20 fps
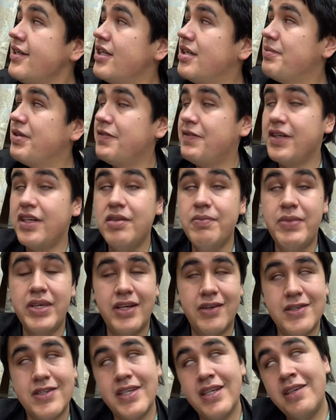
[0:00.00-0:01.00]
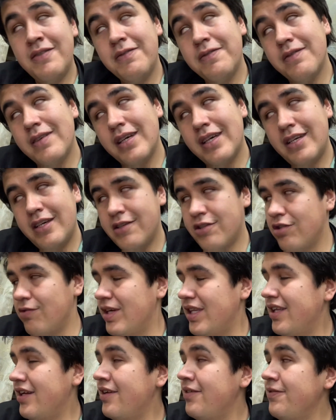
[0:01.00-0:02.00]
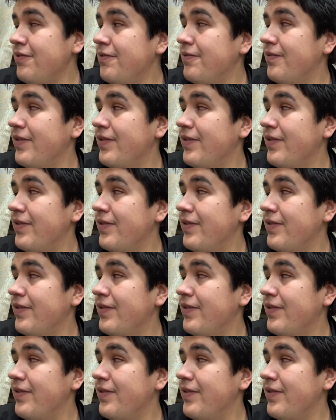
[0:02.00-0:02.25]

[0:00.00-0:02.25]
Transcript: Above all, be yourself. It is who we love.